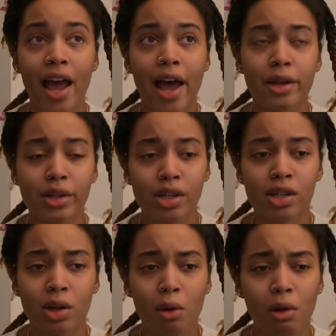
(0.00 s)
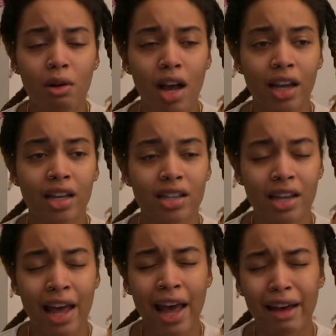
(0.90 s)
as a soul, I get to
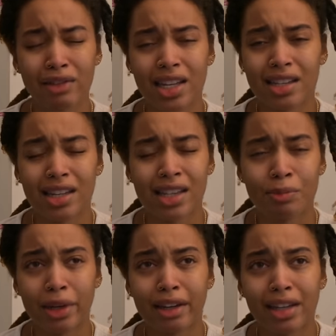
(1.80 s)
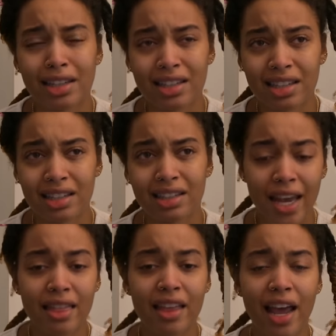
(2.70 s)
have these experiences
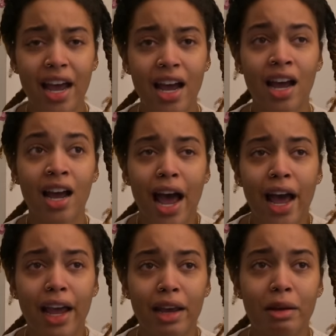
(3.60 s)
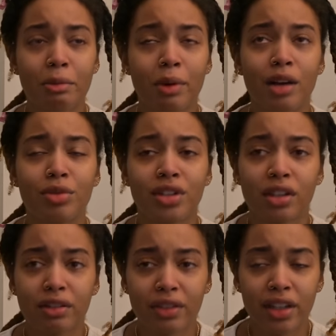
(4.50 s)
and that I am
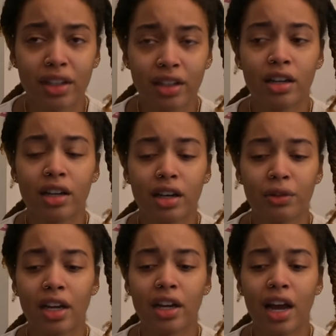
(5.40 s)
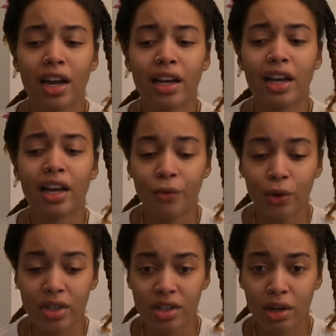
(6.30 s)
observant enough and I
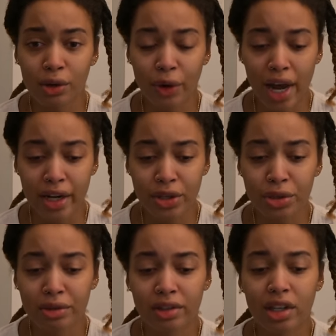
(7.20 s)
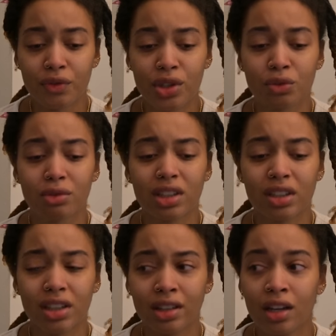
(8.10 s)
focus on gratitude enough to
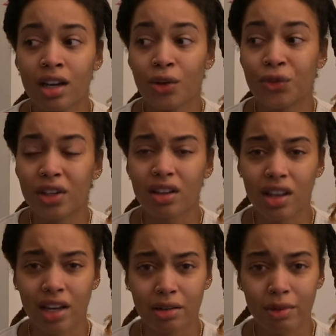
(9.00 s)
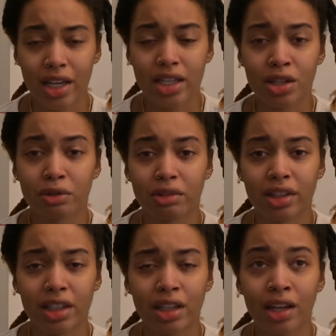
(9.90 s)
really feel them and to
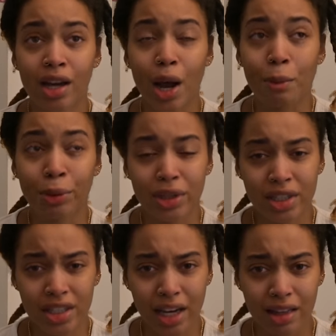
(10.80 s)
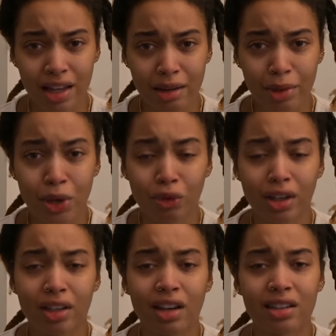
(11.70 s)
really appreciate them and
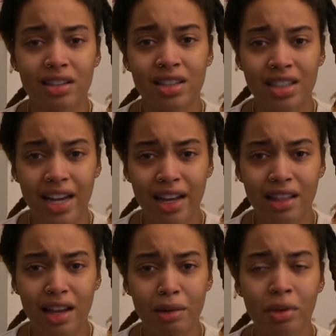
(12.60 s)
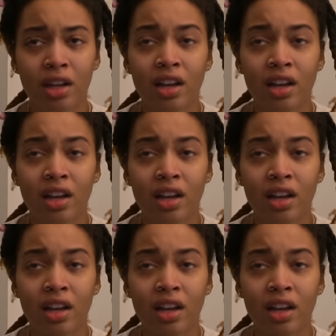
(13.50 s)
really understand them,